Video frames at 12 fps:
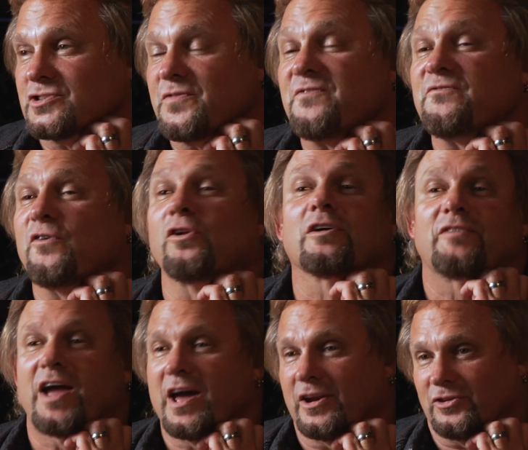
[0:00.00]
just full of
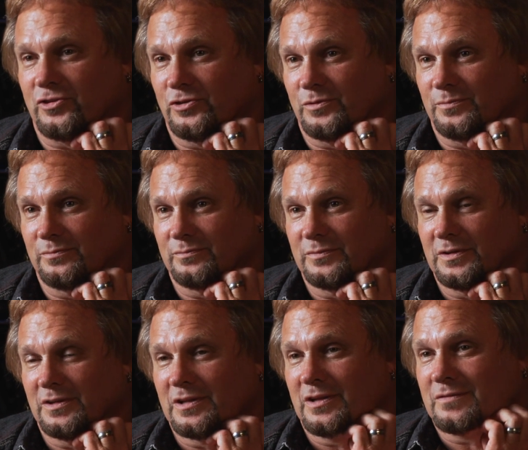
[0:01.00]
attitude.
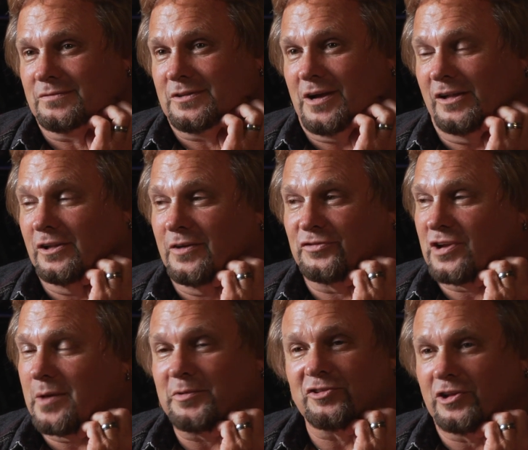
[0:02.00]
I love
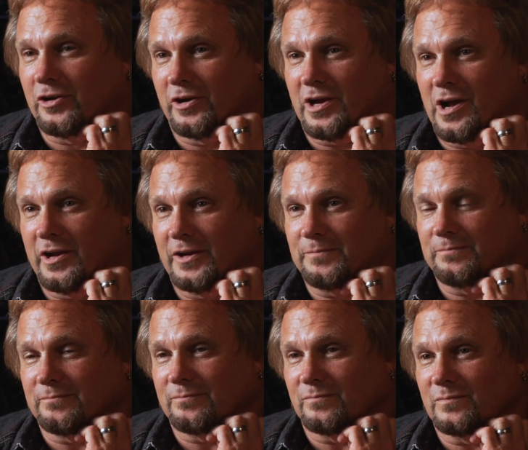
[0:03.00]
Sammy's lyric on it.
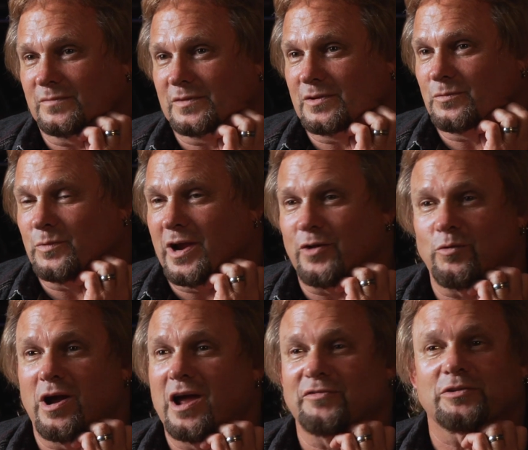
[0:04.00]
When I
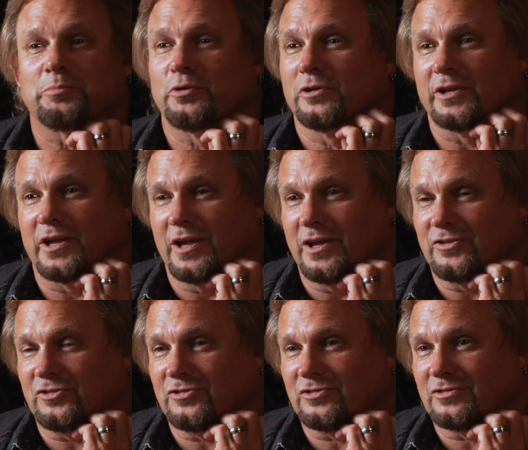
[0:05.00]
arrive at the pearly
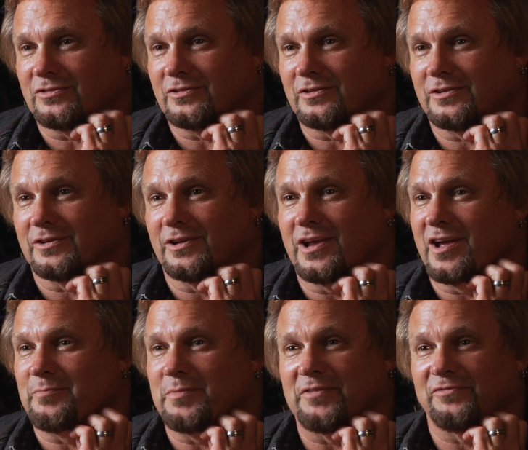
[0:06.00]
gates, gonna
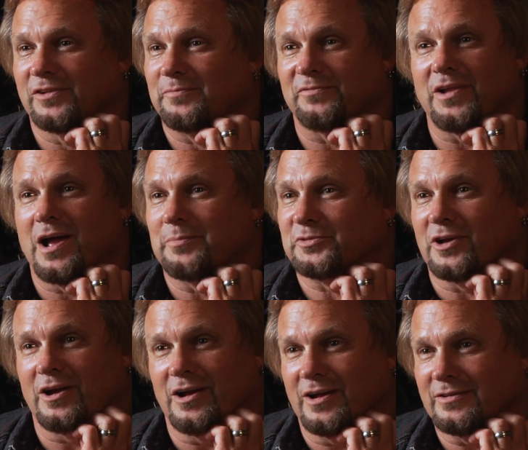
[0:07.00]
have my flip-flops
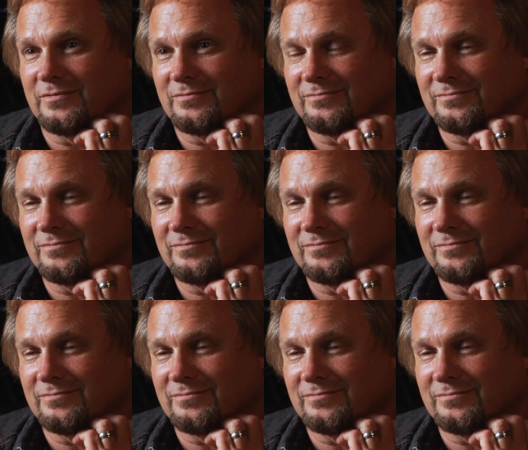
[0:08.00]
on,